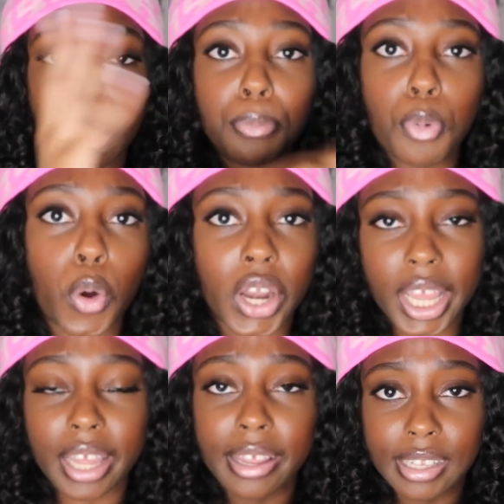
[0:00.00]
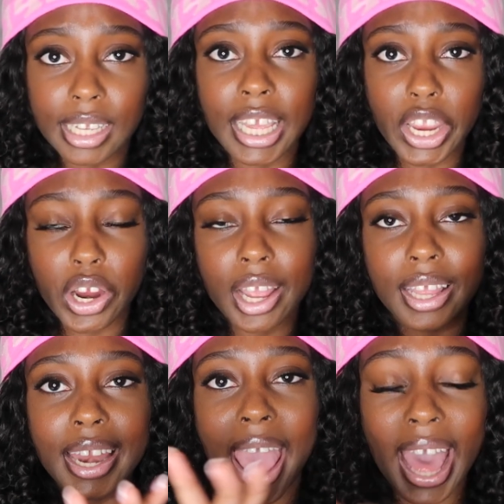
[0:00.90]
import it into here and
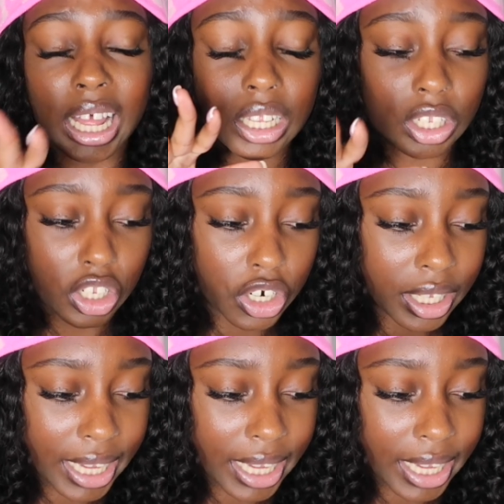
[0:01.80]
then add certain